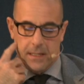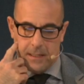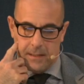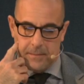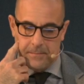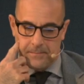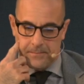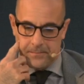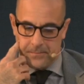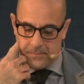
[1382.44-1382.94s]

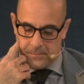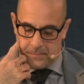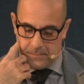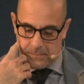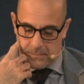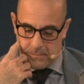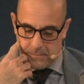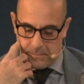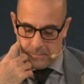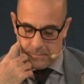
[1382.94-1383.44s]
Um,
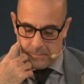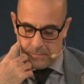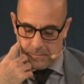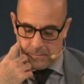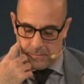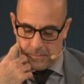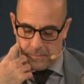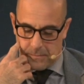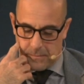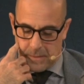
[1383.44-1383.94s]

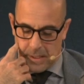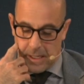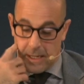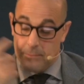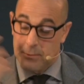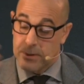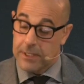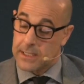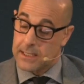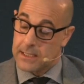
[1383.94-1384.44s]
I
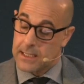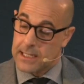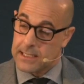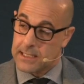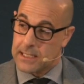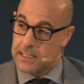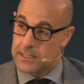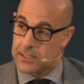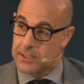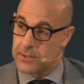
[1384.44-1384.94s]
really liked
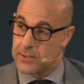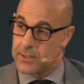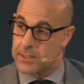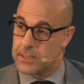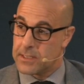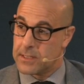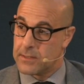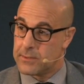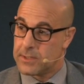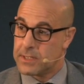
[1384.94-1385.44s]
that series,
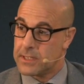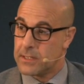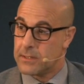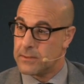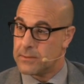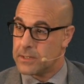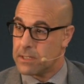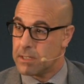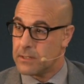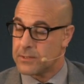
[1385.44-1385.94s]
and it was
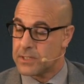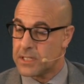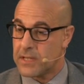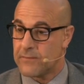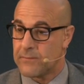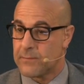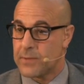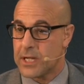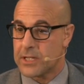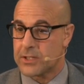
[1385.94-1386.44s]
you know
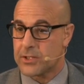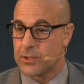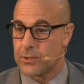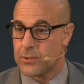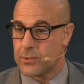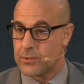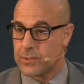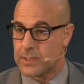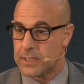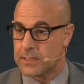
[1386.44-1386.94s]
Steven
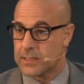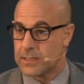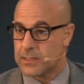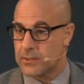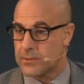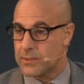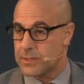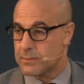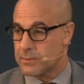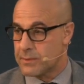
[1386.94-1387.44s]
Bochco who did the
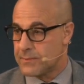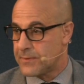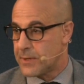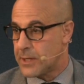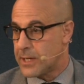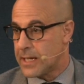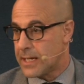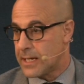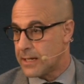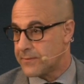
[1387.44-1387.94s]
series was
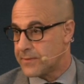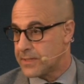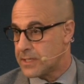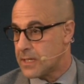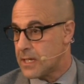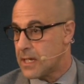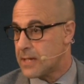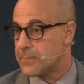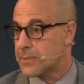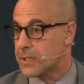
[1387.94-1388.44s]
very ahead of his
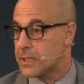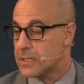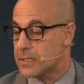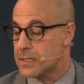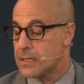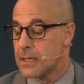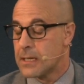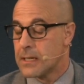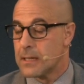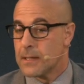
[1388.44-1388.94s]
time because
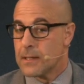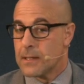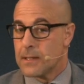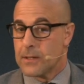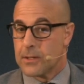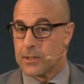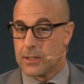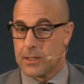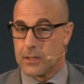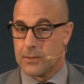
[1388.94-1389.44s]

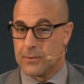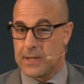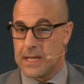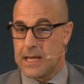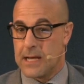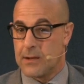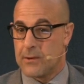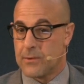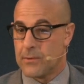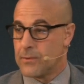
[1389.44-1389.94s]
you know,
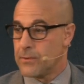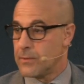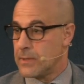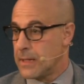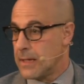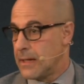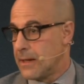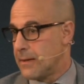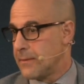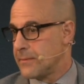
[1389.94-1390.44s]
now,
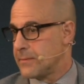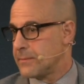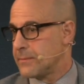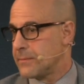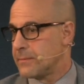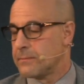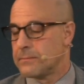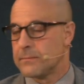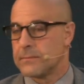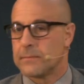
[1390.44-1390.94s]
uh,
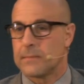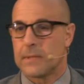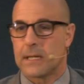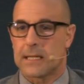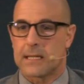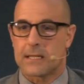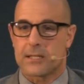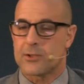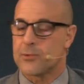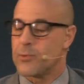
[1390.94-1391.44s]
I
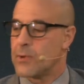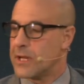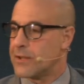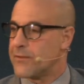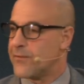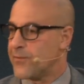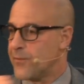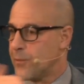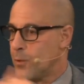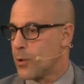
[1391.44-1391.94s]
guess
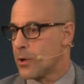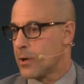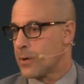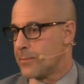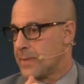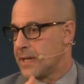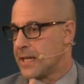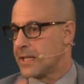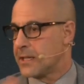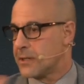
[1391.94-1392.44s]
24,
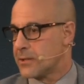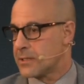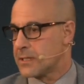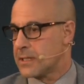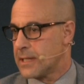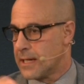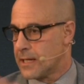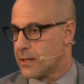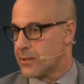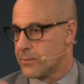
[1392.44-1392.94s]
many years
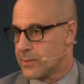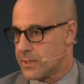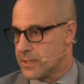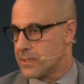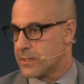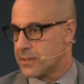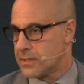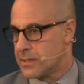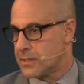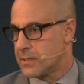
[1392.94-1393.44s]
later, was
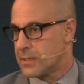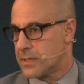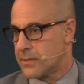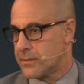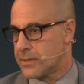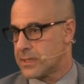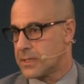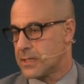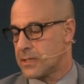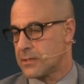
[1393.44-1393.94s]
this
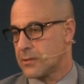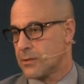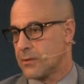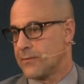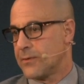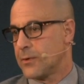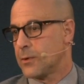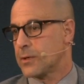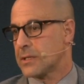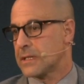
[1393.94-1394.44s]
series that sort
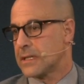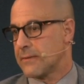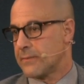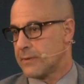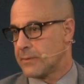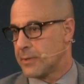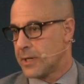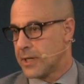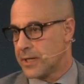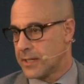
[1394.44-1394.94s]
of hooked
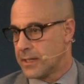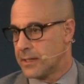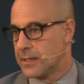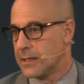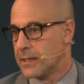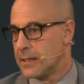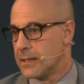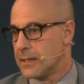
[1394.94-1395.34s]
everybody